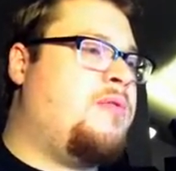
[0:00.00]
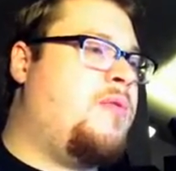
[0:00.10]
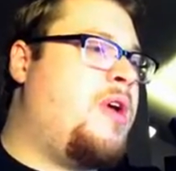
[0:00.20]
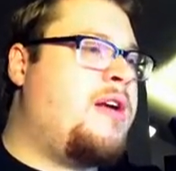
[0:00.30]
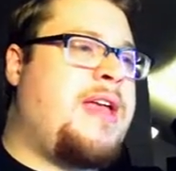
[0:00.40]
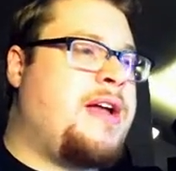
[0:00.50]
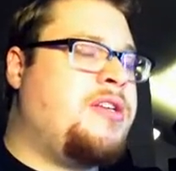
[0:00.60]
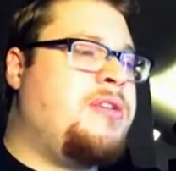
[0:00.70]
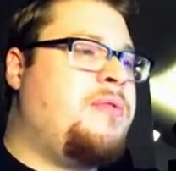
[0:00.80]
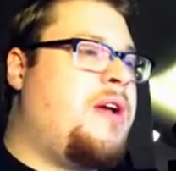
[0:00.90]
we already got
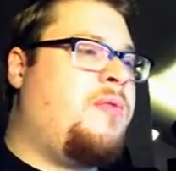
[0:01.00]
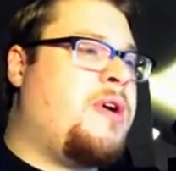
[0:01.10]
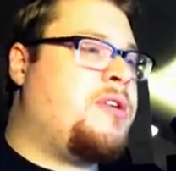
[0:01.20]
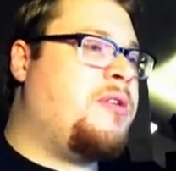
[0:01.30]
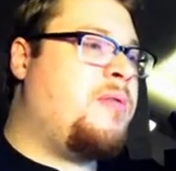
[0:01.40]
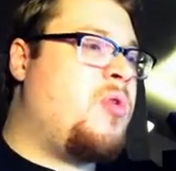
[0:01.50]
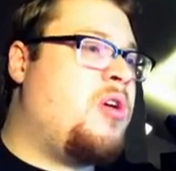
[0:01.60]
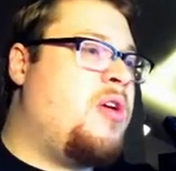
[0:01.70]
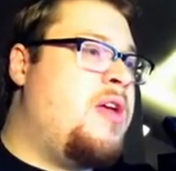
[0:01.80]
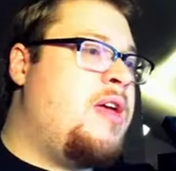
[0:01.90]
you. I don't want you anymore.
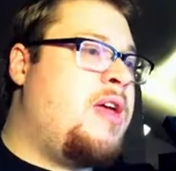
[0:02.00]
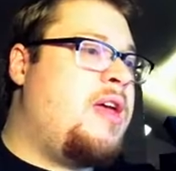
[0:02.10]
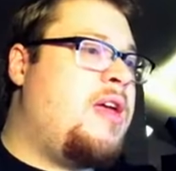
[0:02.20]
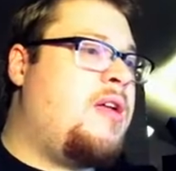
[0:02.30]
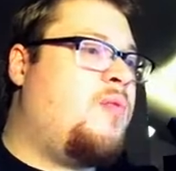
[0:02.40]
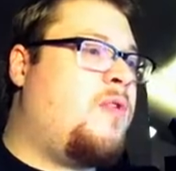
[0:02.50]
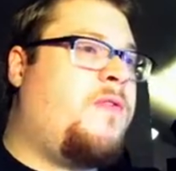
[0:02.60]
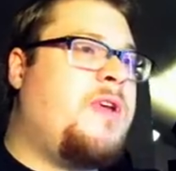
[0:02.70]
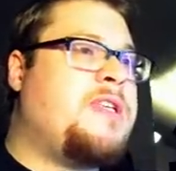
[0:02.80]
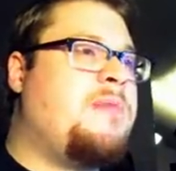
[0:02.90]
And
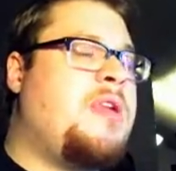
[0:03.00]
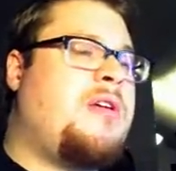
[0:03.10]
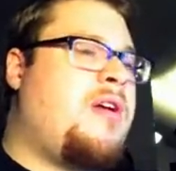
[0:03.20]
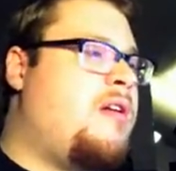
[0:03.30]
Whirlflame Summoning, I already